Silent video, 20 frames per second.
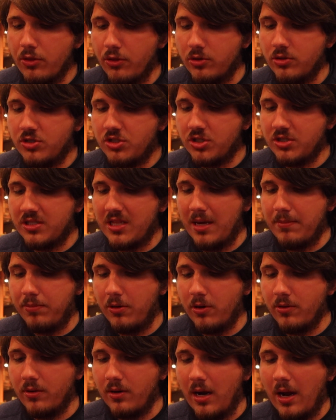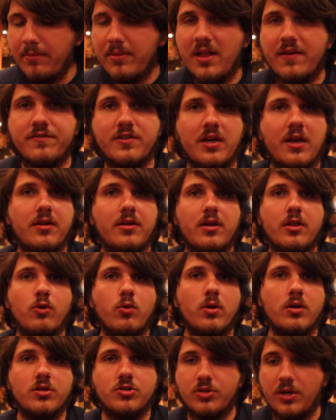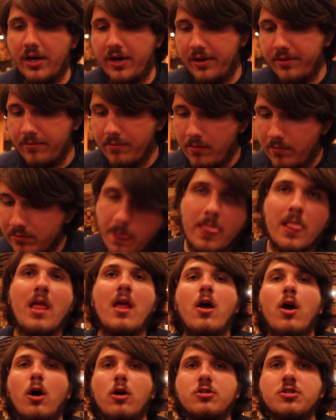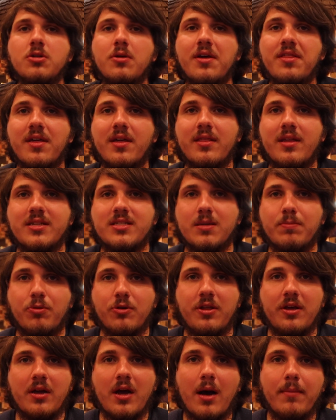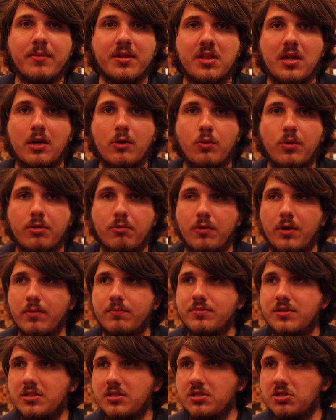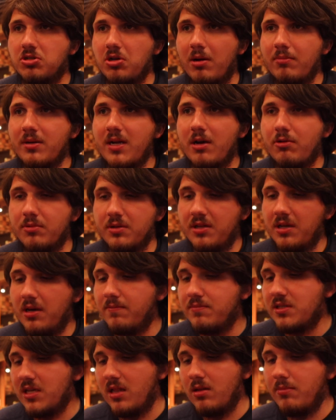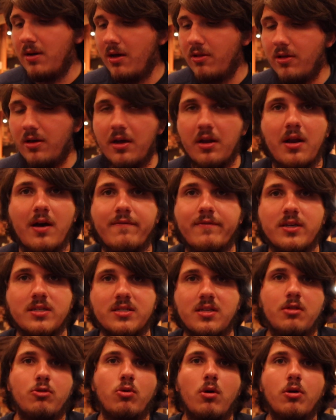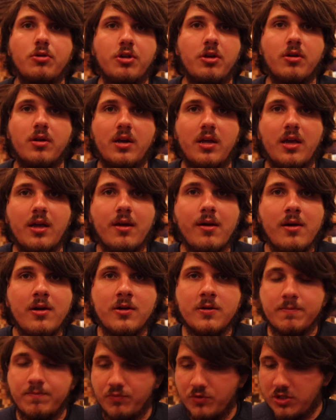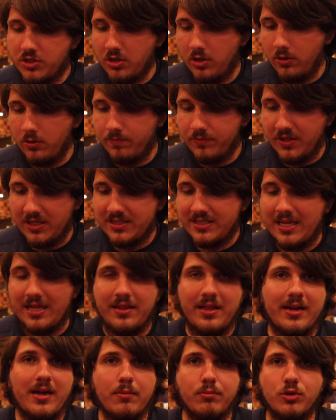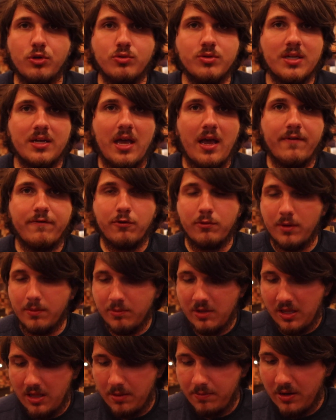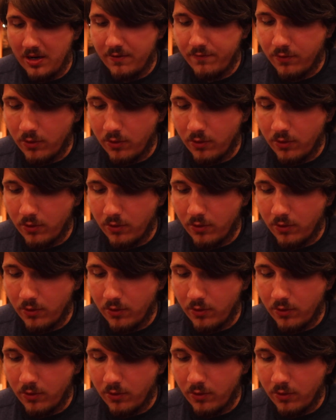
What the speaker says: There's just that part. I'm gonna have to get another one and try it. Also, I think that's a pretty common thing with ribs, so I'm not really upset about it. And obviously, they're all you can eat, so it's not like I'm losing half a rib that I paid